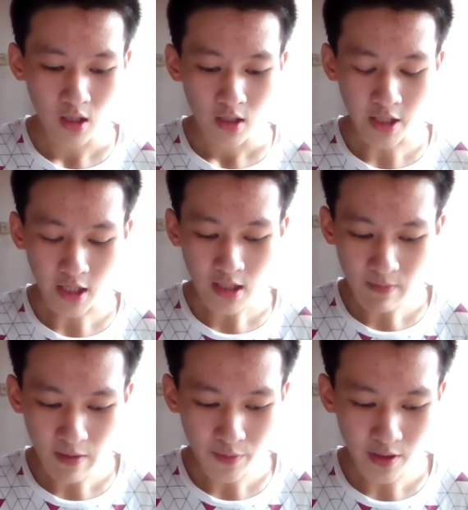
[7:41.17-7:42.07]
the inner
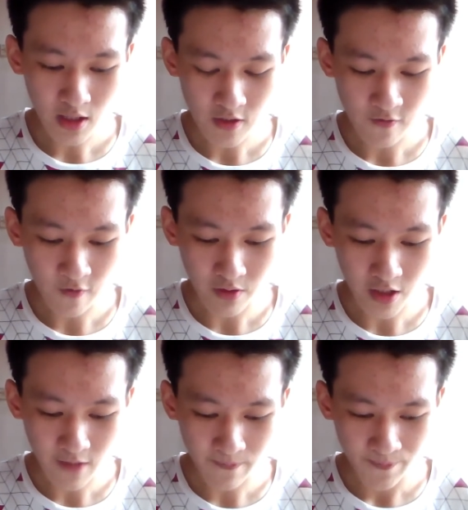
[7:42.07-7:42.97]
membrane is
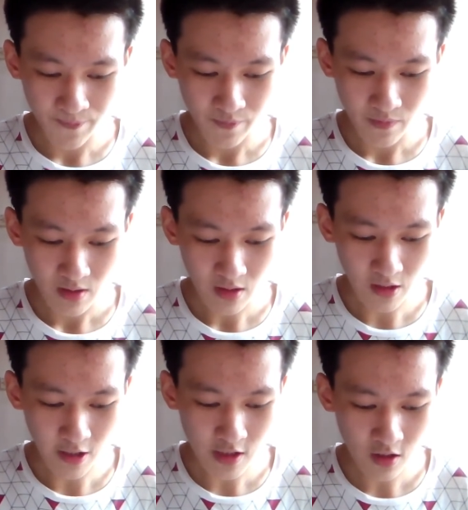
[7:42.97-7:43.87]
folded.
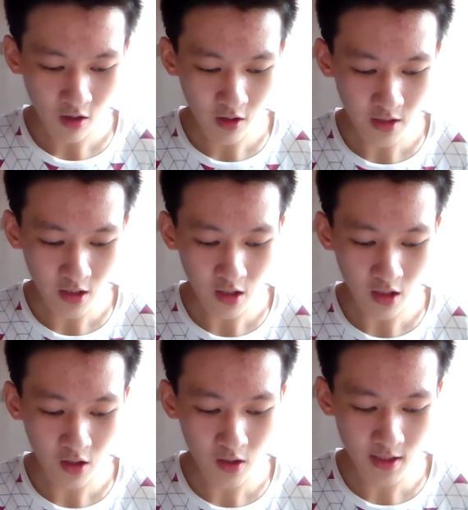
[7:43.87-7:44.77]
It is called
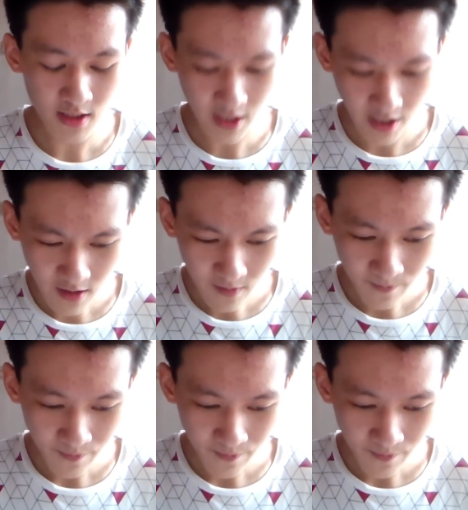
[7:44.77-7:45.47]
the cristae,